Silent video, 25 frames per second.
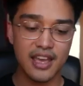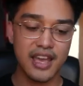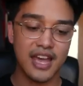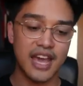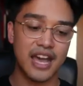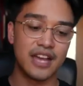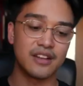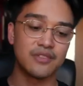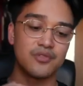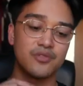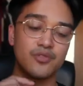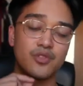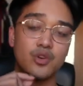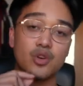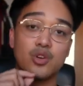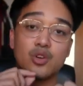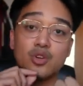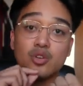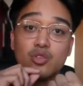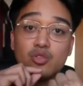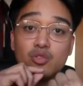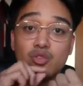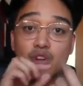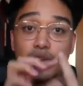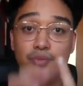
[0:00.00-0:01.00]
and for
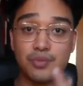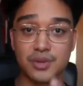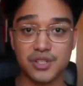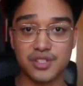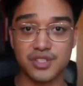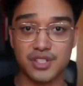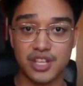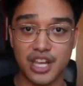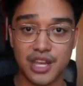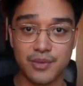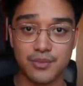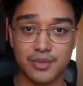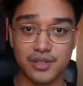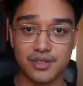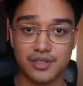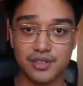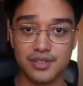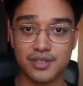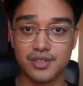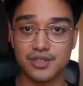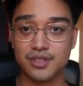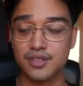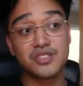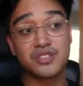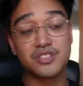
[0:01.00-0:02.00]
group assignments,
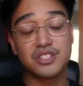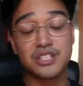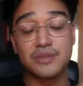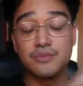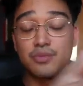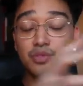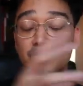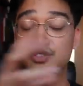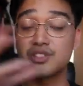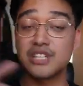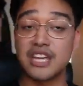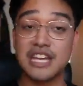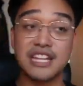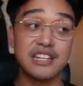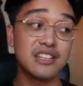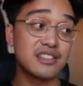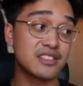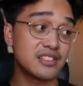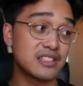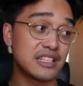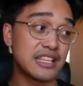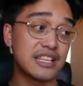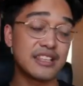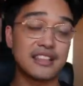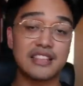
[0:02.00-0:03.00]
while
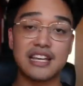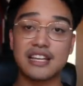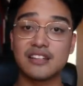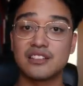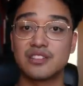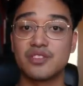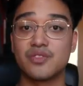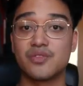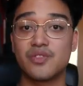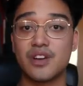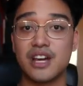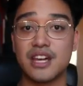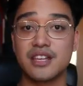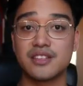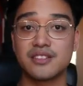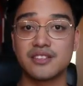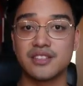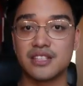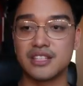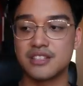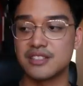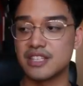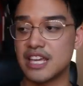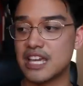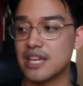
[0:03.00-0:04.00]
simultaneously that device
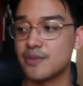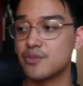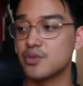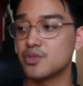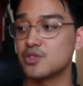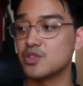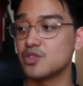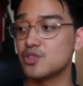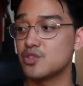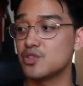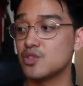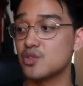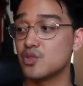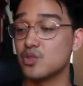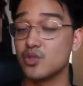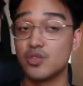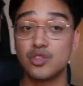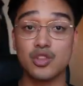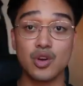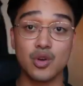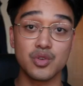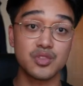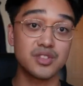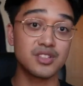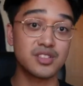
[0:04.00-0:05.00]
is able to do
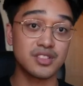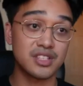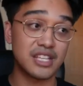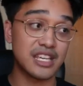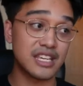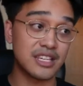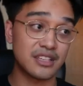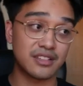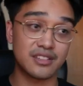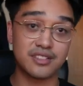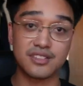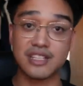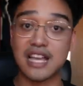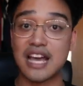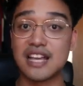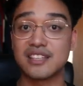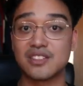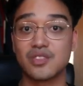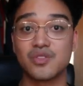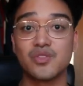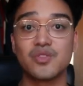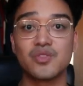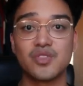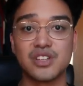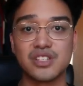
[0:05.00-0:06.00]
those things as
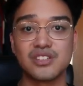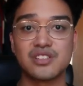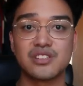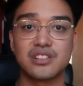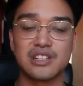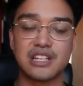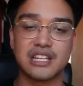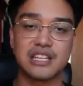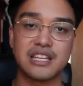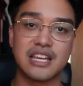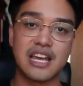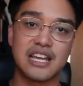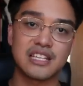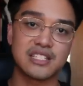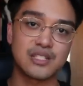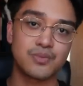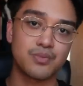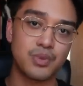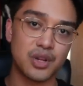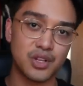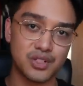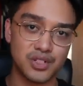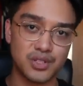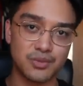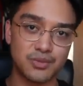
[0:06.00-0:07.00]
efficiently as
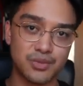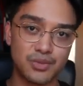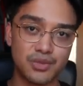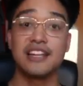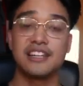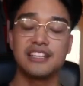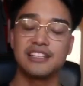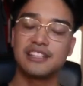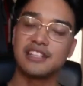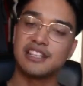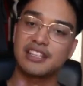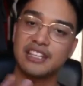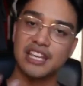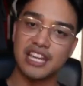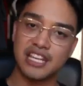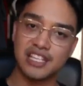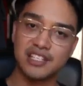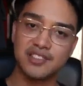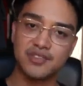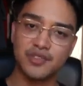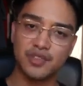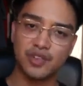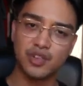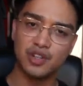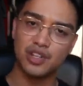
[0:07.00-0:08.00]
possible. And in the case
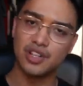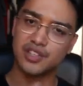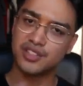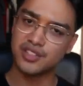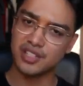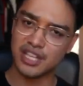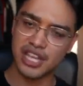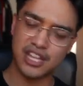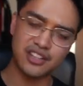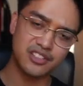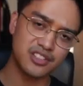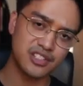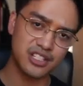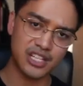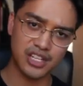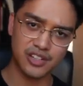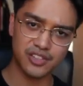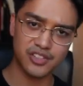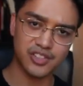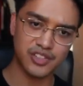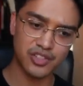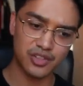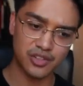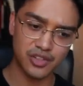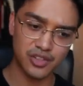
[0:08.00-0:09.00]
for us engineering
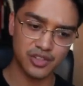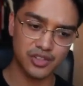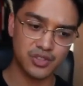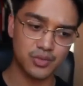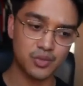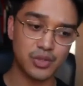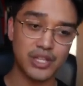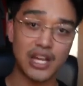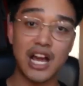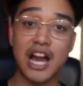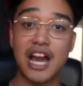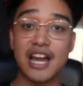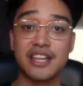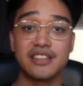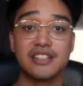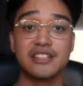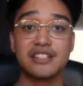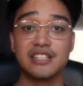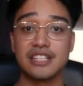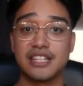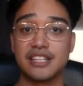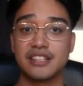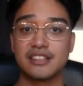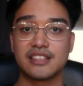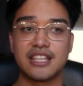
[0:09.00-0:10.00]
students, we either
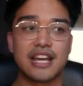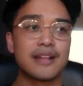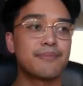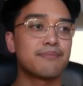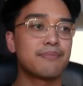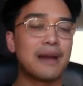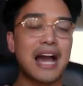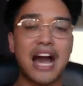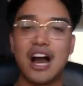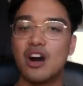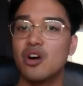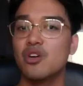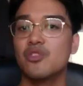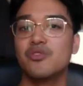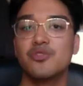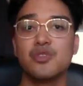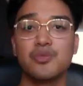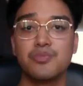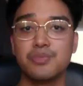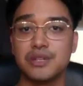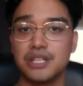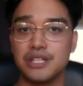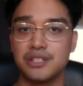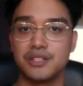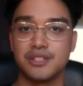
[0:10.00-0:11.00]
need that powerful
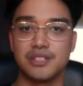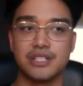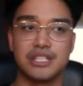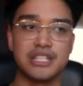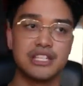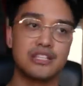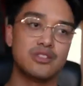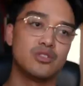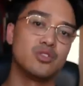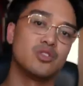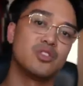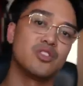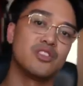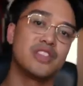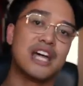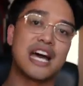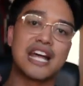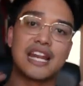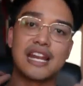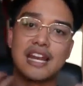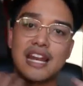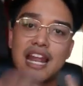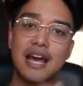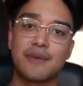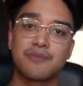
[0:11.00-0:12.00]
PC or
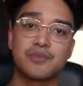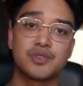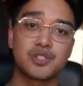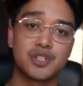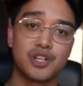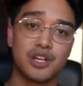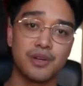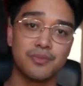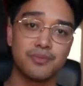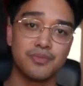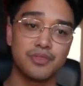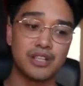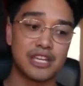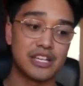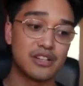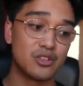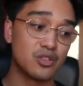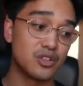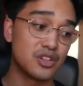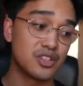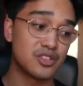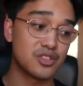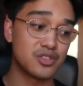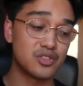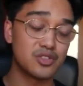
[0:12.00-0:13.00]
that laptop in
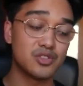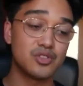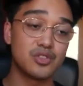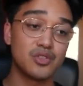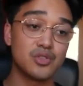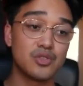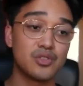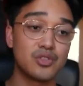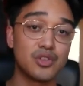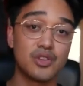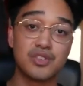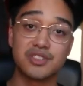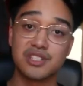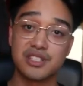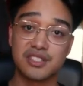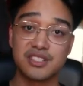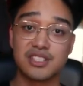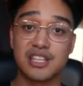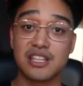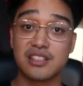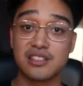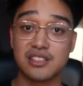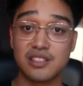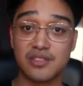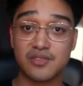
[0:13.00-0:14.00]
order to do those
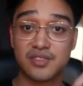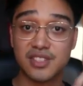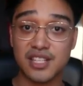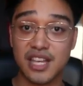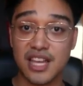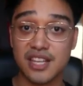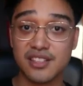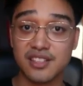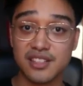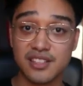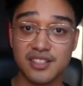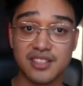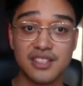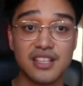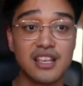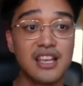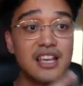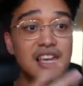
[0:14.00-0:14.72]
intensive tasks,